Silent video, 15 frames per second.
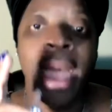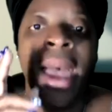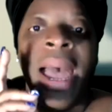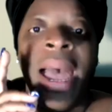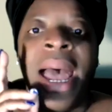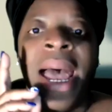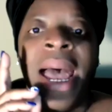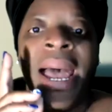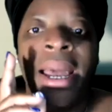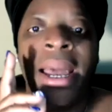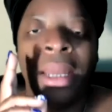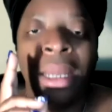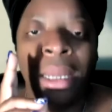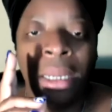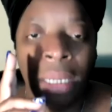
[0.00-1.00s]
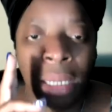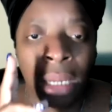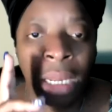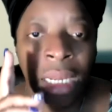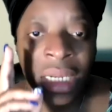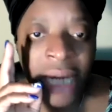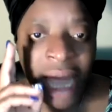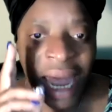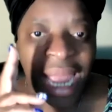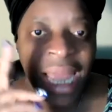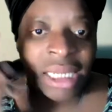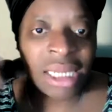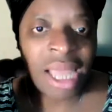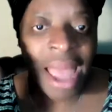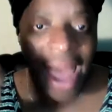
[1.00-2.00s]
I kicked
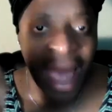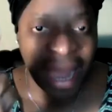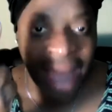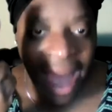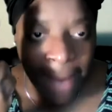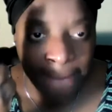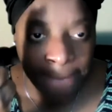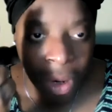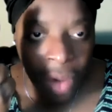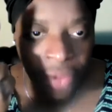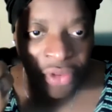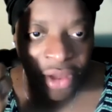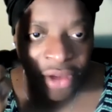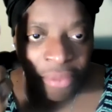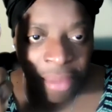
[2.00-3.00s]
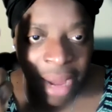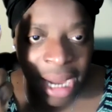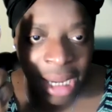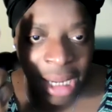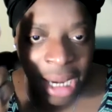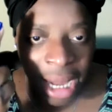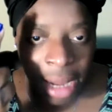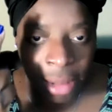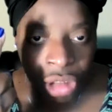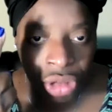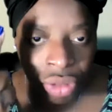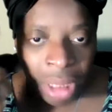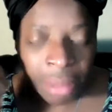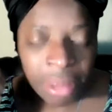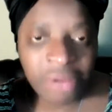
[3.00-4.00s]
ass. I got both of my damn
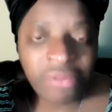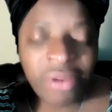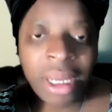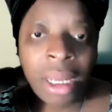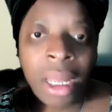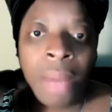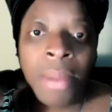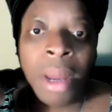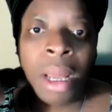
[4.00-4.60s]
streams of income